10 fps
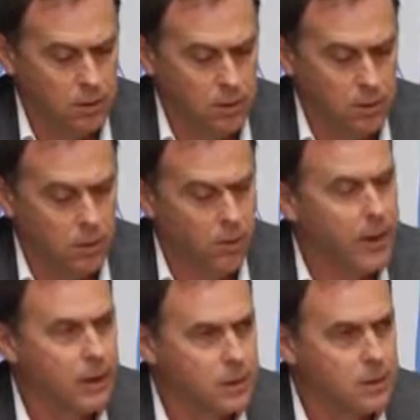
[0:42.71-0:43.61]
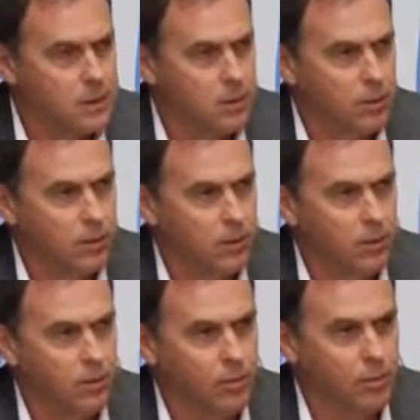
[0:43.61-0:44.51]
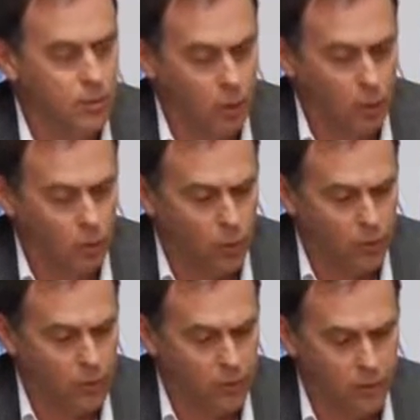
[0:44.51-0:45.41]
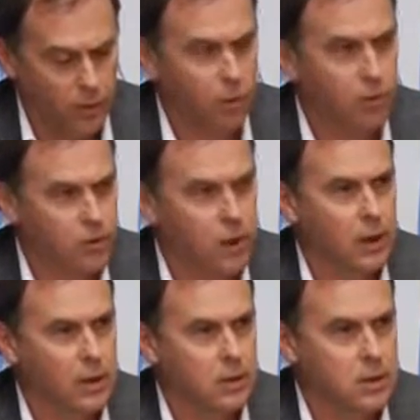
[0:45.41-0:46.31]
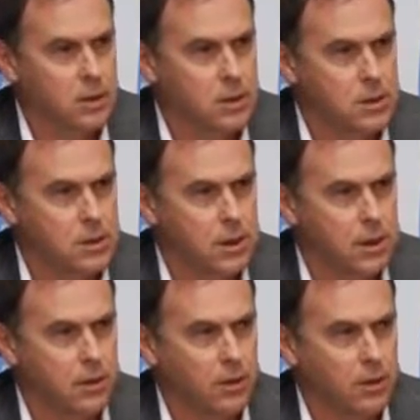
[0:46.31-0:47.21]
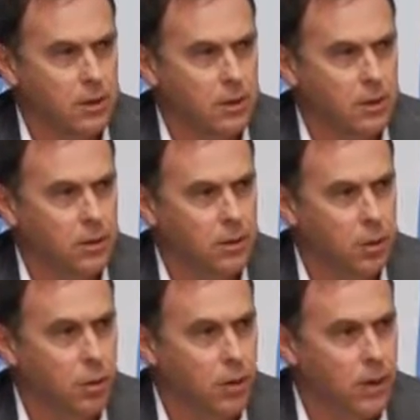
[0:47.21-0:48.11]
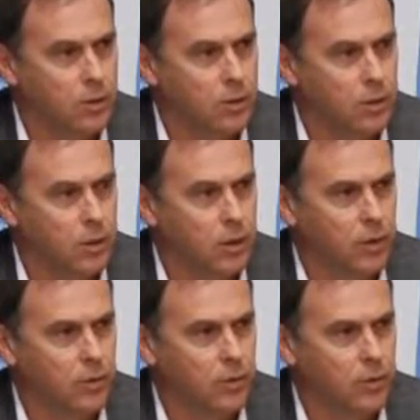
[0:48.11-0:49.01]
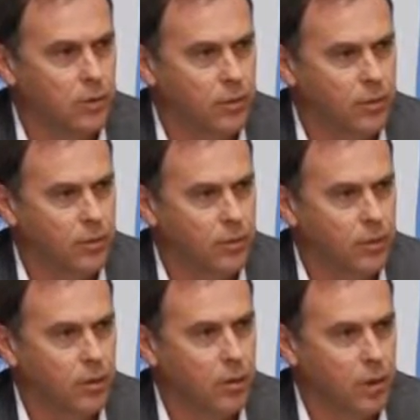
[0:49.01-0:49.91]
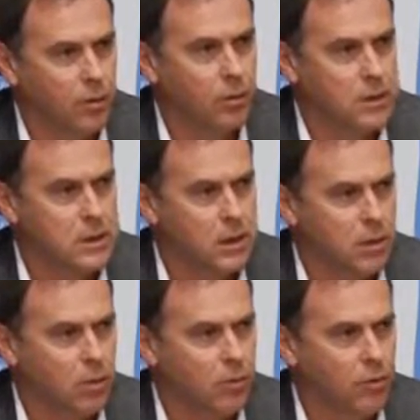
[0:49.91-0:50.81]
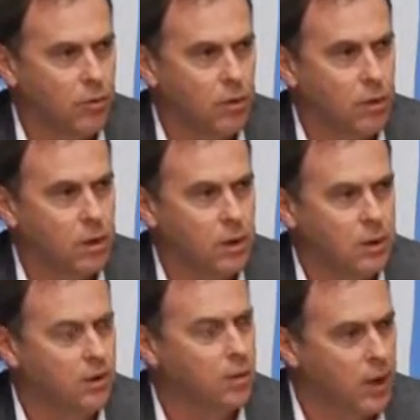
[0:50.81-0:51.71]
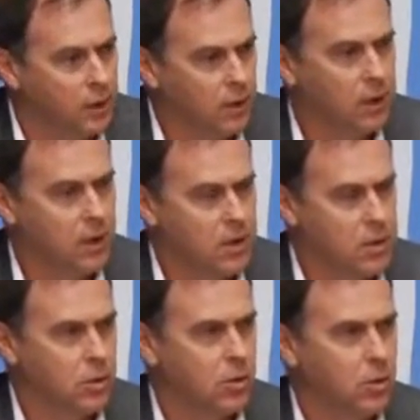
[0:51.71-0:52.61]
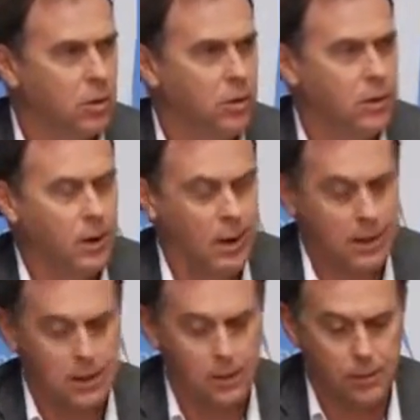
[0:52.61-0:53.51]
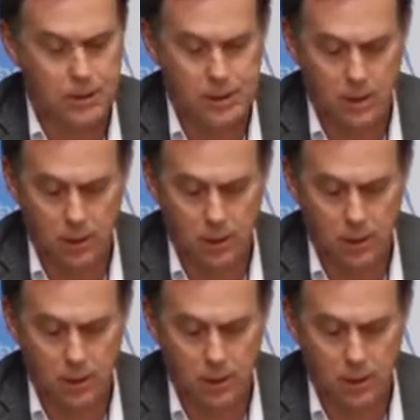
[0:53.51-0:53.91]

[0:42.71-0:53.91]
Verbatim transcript: so horrendous. I mean, it's beyond words. I think we're all struggling to say anything new about it because it's so unremittingly awful, despite the occasional let-ups.